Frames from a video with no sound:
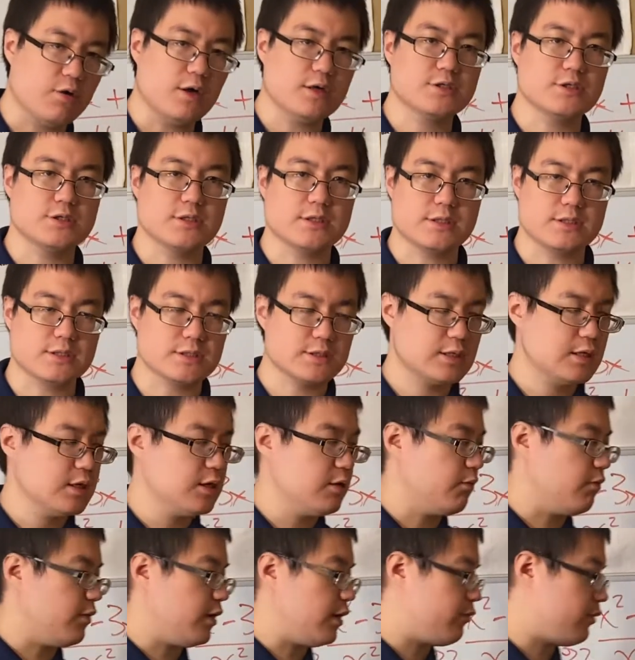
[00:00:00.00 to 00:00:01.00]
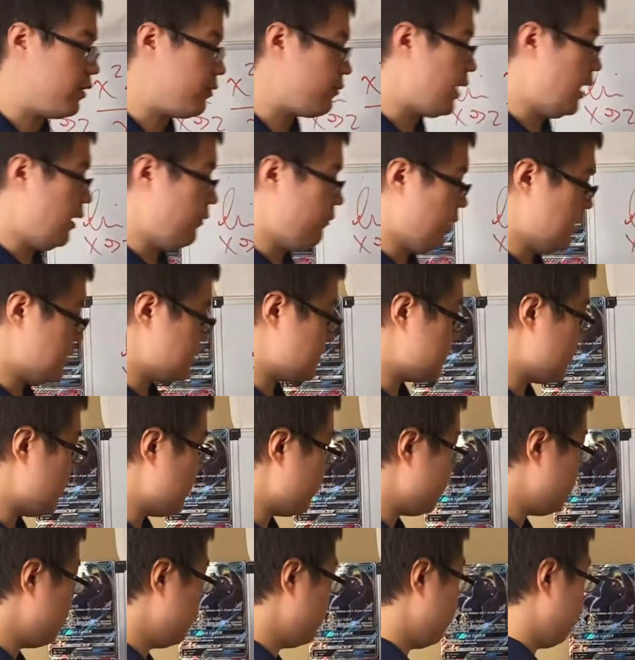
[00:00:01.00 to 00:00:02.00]
questions where we might mess
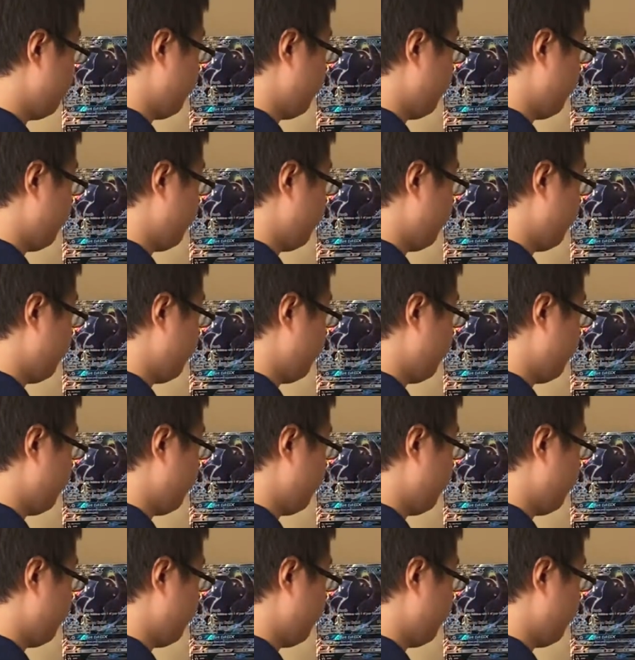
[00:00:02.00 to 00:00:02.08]
up.